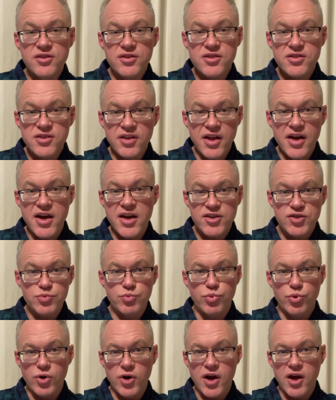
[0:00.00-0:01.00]
his last
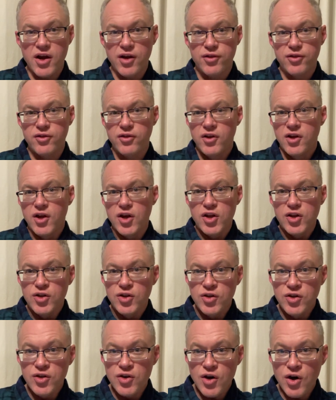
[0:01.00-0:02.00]
breath
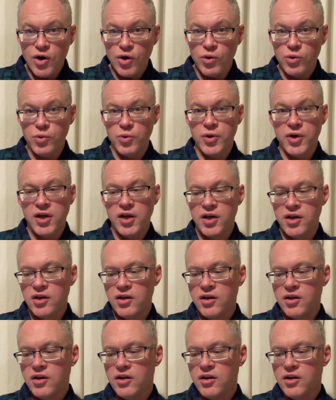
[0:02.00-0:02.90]
knowing